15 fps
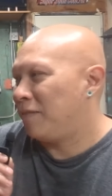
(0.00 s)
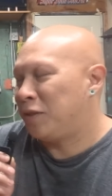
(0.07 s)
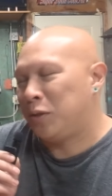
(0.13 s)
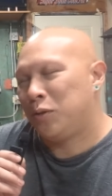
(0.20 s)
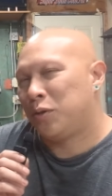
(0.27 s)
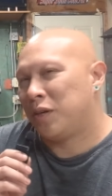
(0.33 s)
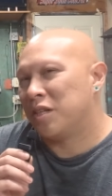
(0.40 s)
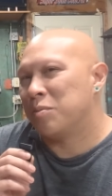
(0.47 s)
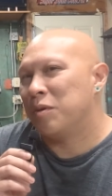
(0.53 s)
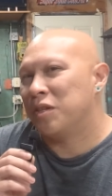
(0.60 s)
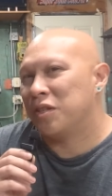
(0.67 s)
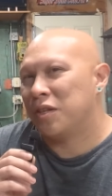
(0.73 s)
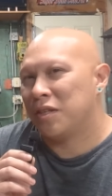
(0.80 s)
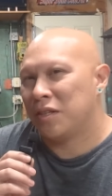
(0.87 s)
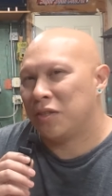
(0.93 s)
I have two
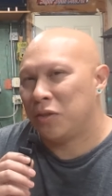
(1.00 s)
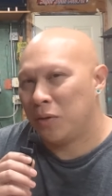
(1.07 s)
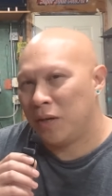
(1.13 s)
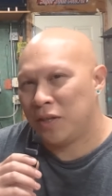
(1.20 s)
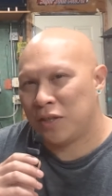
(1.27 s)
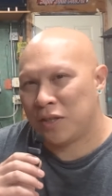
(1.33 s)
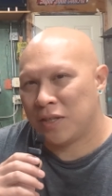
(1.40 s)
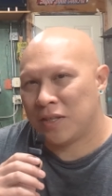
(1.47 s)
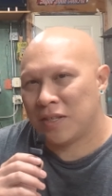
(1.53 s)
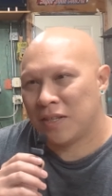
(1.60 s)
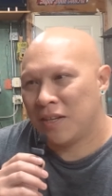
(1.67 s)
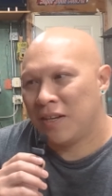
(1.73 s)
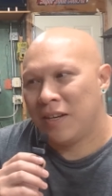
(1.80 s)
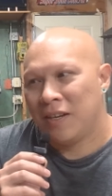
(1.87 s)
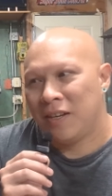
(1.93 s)
transmissions and two
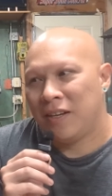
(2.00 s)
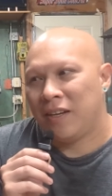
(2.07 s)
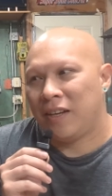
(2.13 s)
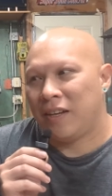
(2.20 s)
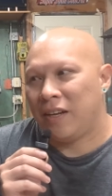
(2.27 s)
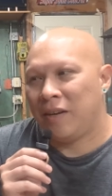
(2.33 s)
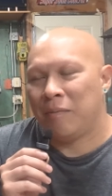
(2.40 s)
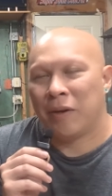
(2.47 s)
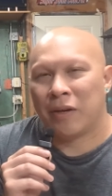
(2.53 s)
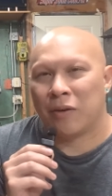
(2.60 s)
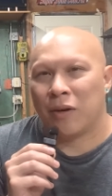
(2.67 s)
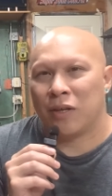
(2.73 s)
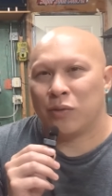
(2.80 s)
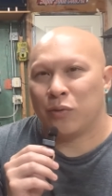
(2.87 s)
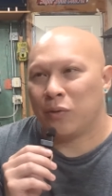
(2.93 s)
engines in my
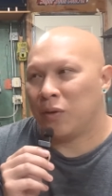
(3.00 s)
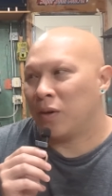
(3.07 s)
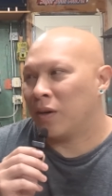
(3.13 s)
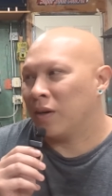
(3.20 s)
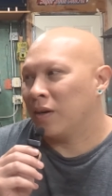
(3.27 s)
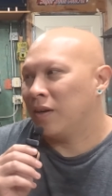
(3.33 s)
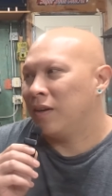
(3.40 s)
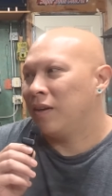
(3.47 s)
garage floor.